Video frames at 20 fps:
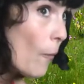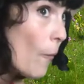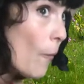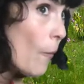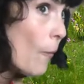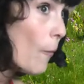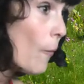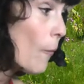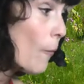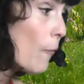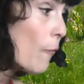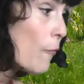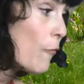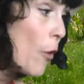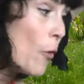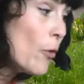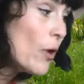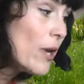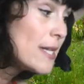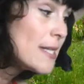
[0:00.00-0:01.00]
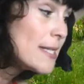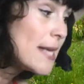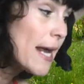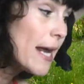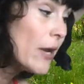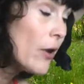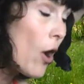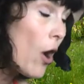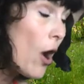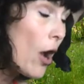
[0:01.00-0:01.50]
Focus
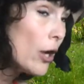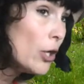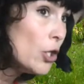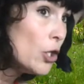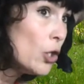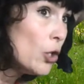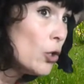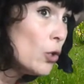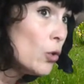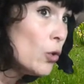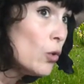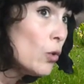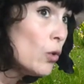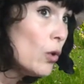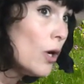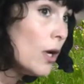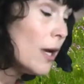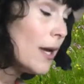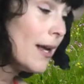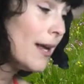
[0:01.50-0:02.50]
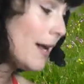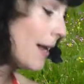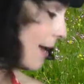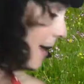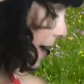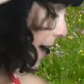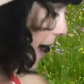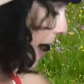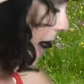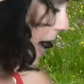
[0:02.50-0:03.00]
in on you.
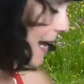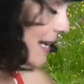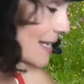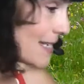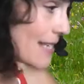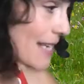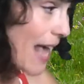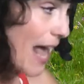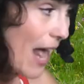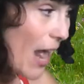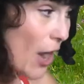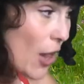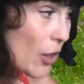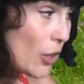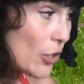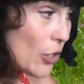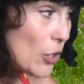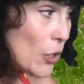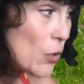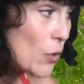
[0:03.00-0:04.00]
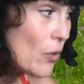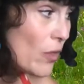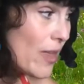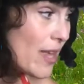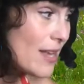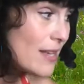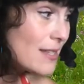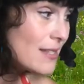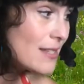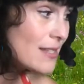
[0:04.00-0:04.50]
I tell you
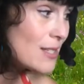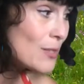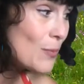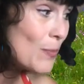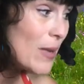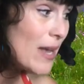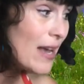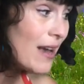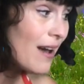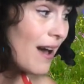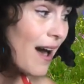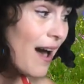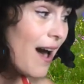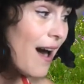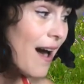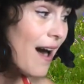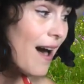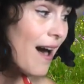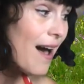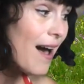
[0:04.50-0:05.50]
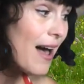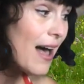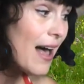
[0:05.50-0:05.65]
this because